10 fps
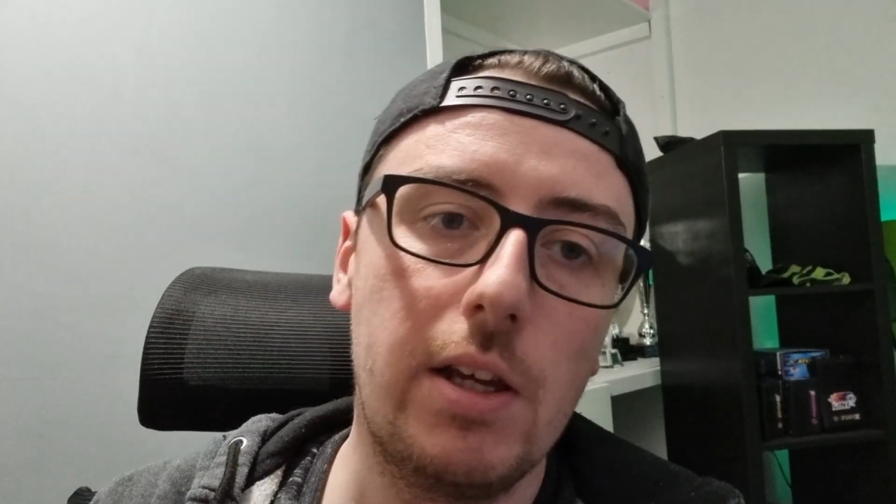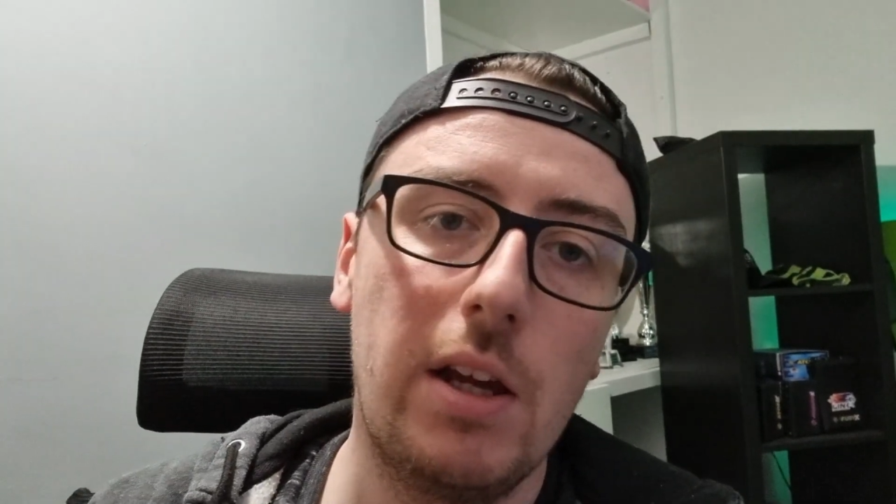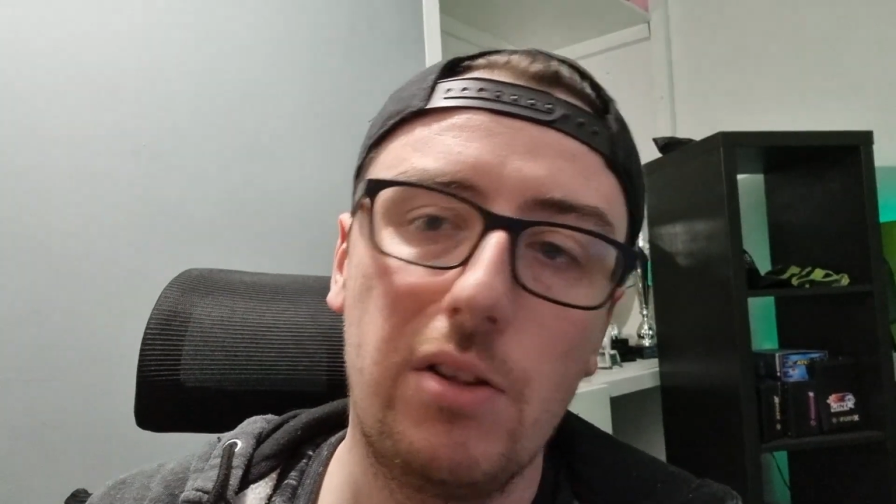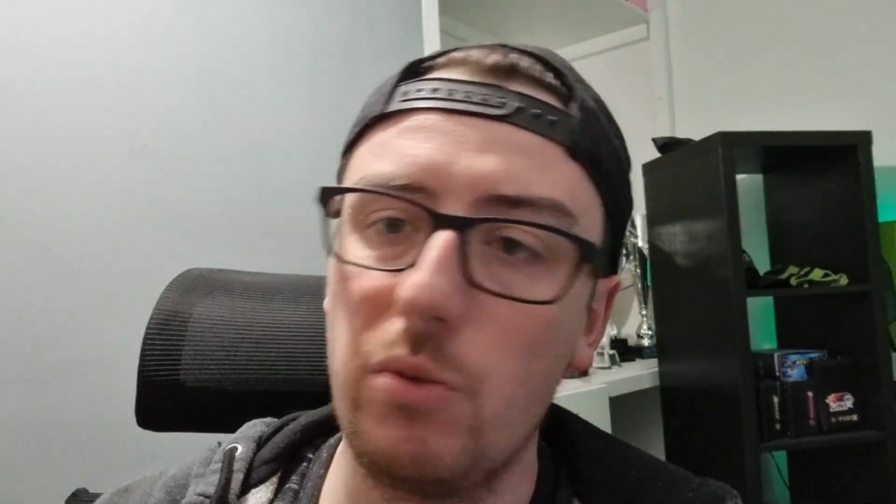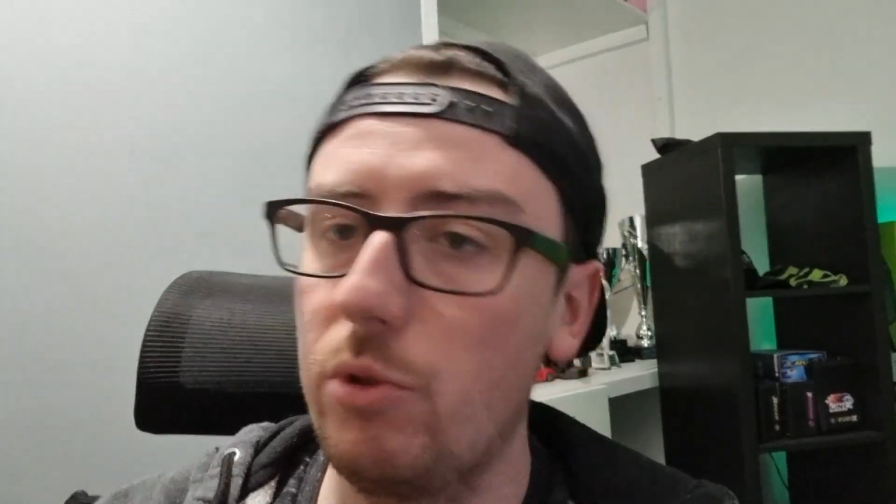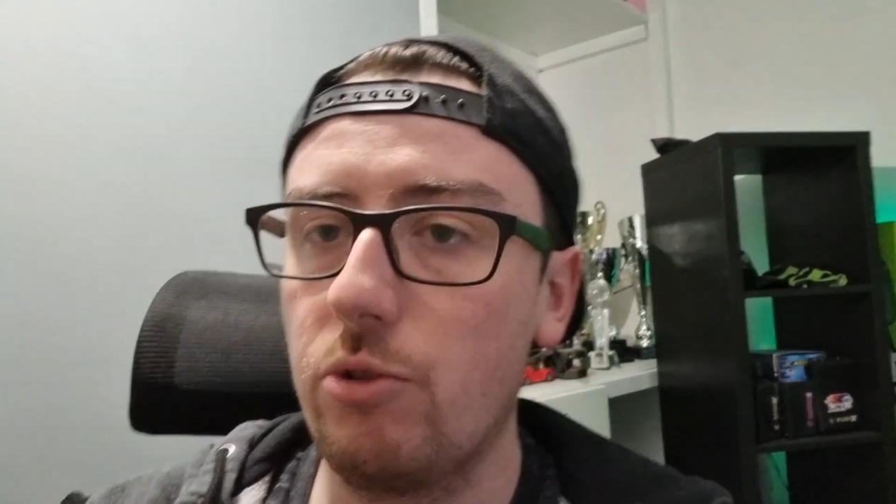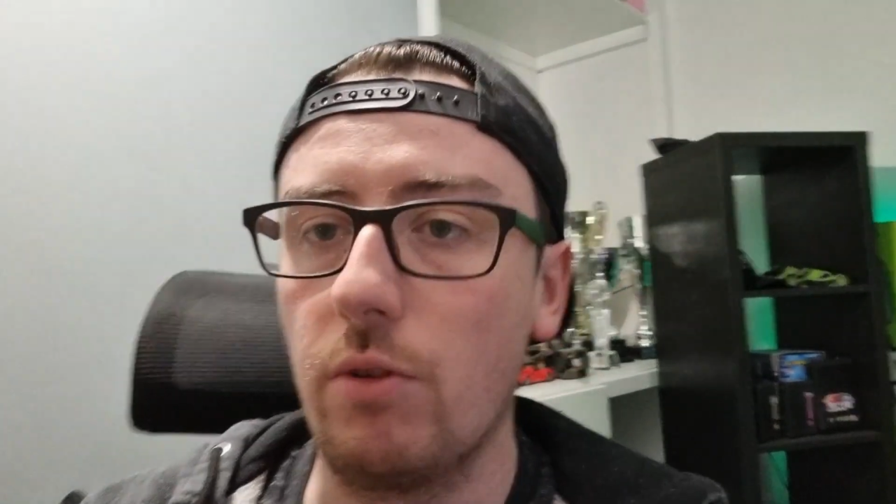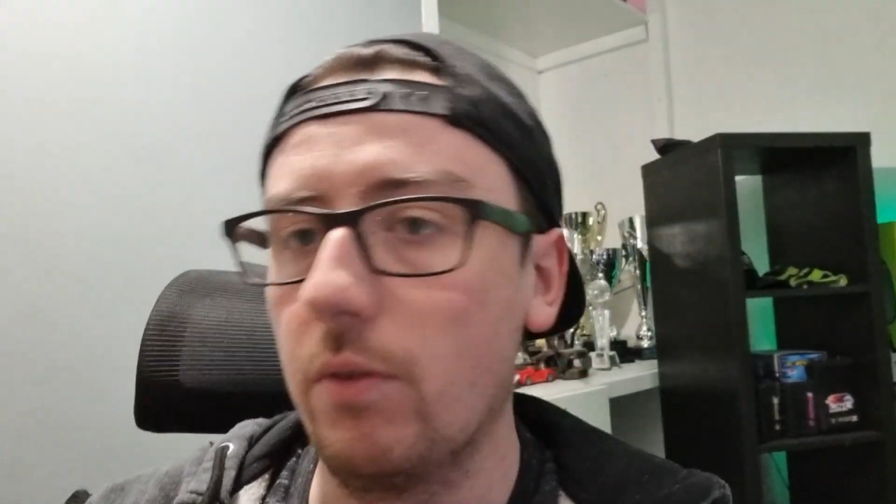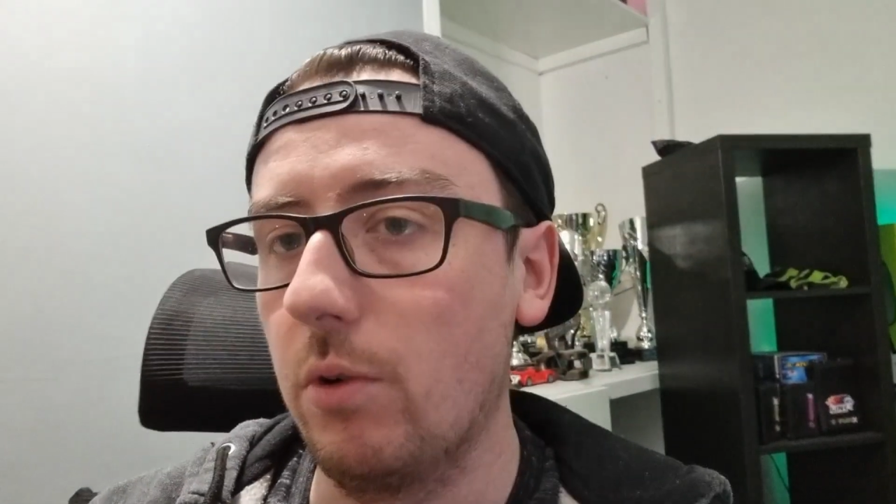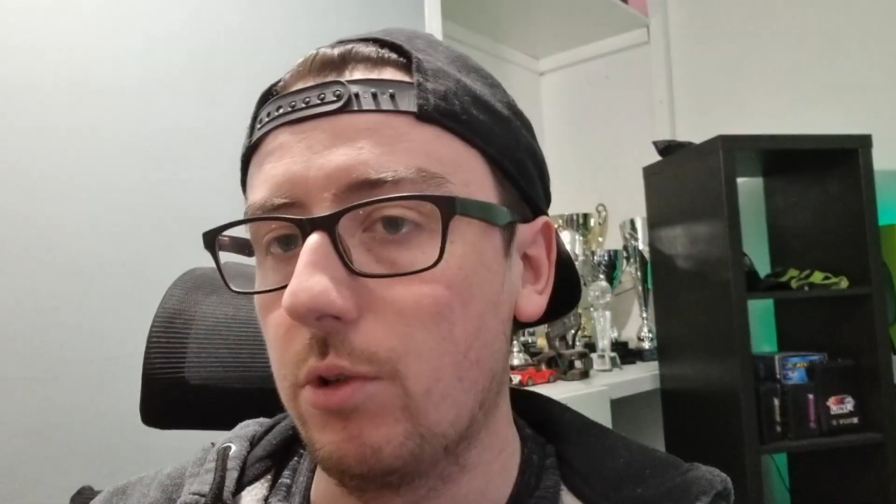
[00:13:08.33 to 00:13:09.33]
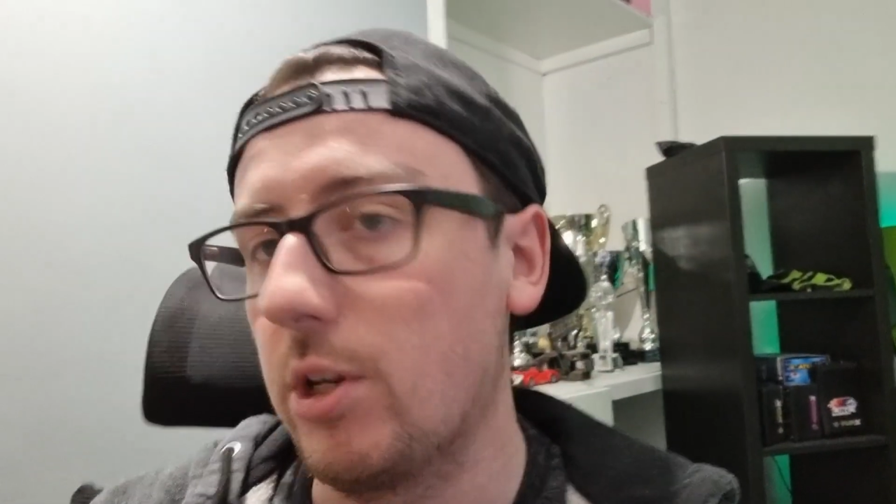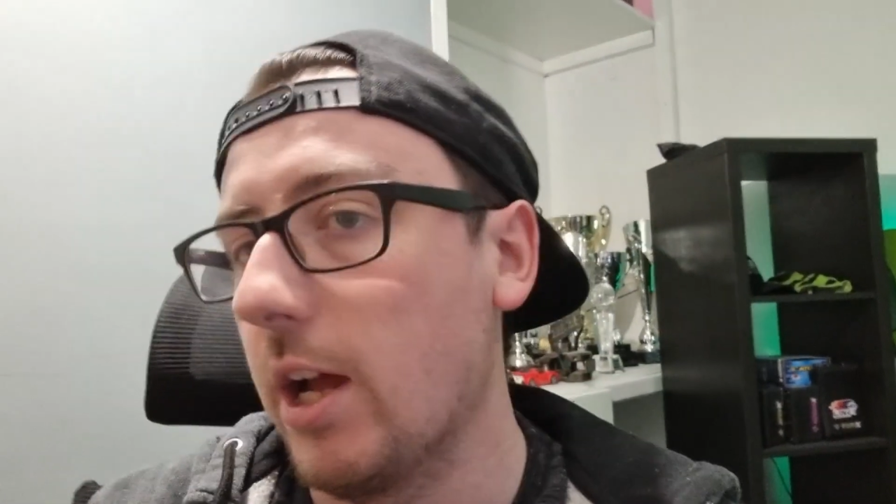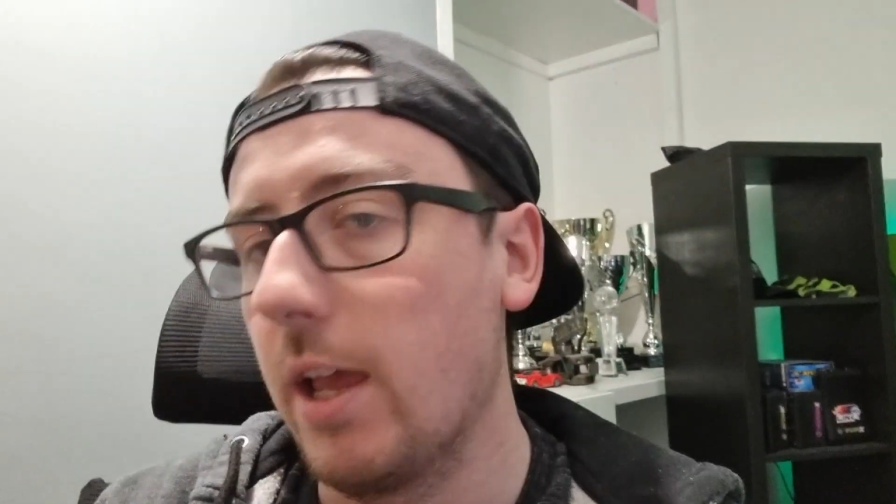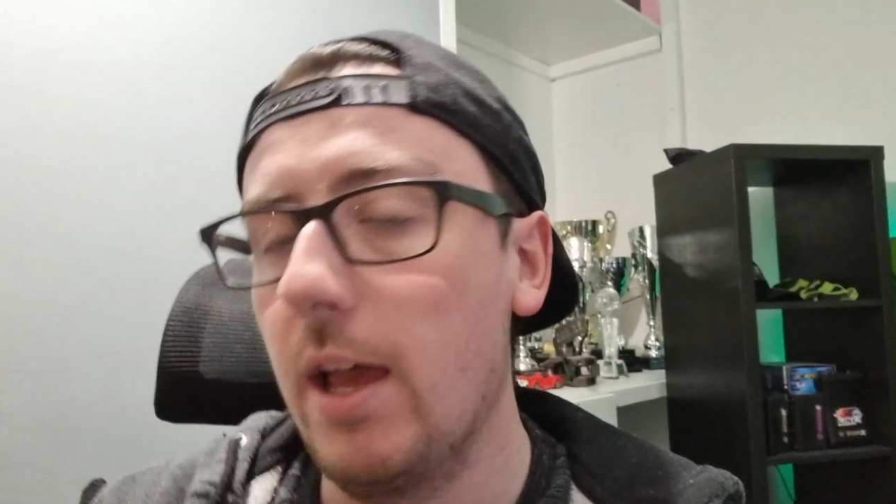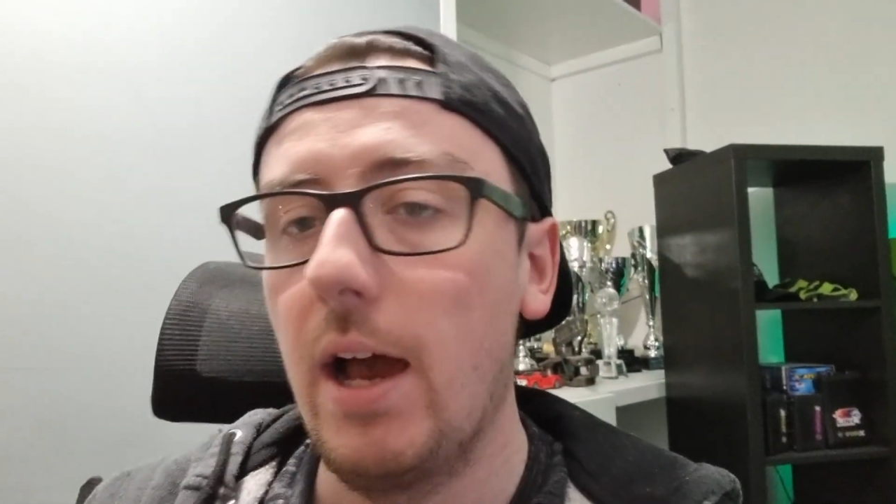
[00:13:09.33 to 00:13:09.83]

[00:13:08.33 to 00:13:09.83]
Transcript: and so we just drove the whole track.